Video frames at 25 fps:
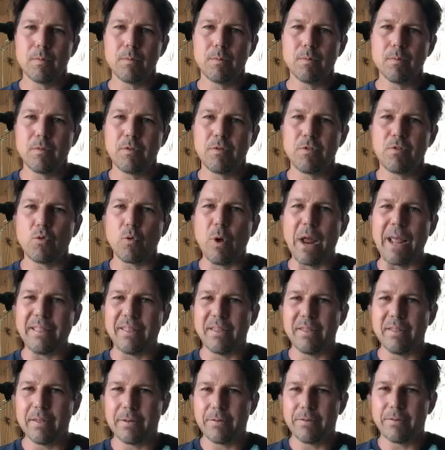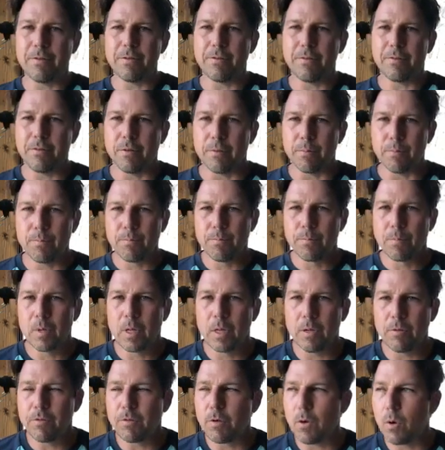strengthen the system.
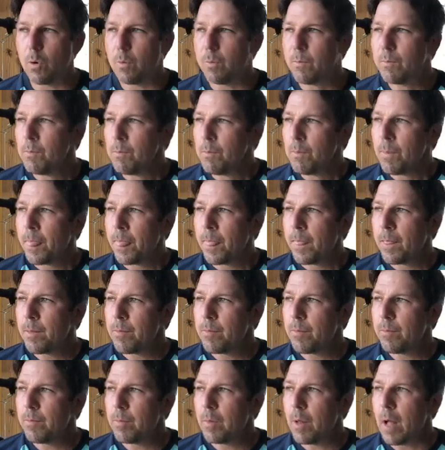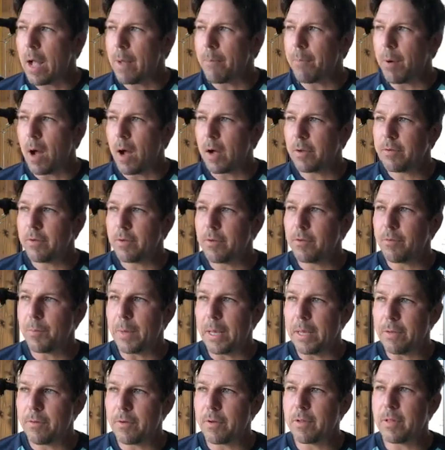And so hypoxia is
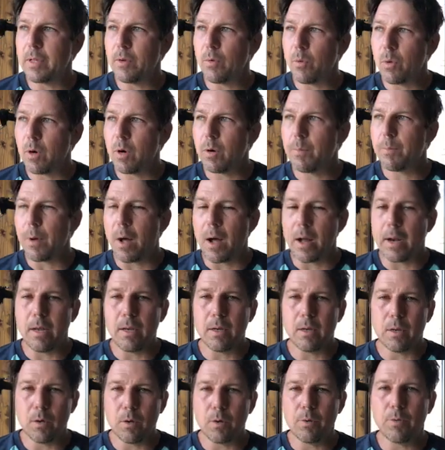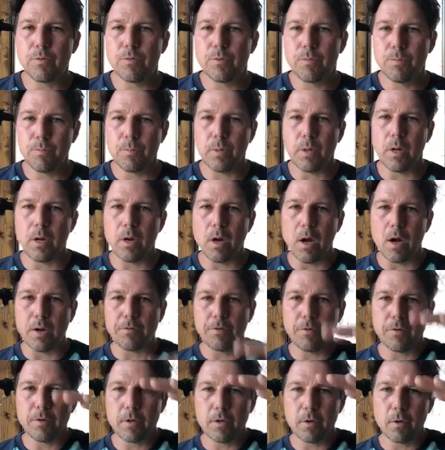basically when our body blood
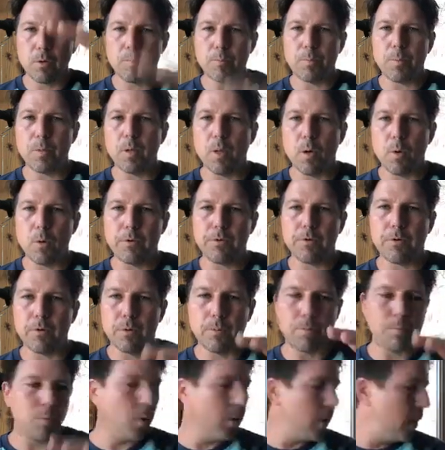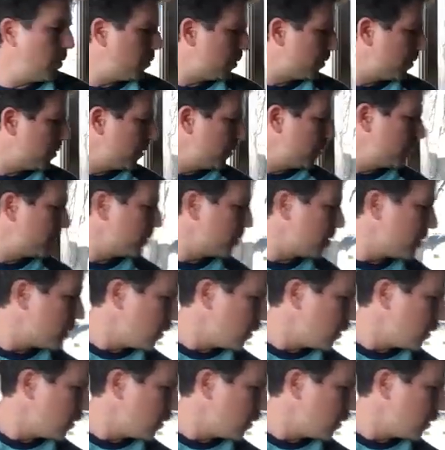oxygen goes below a certain point, which is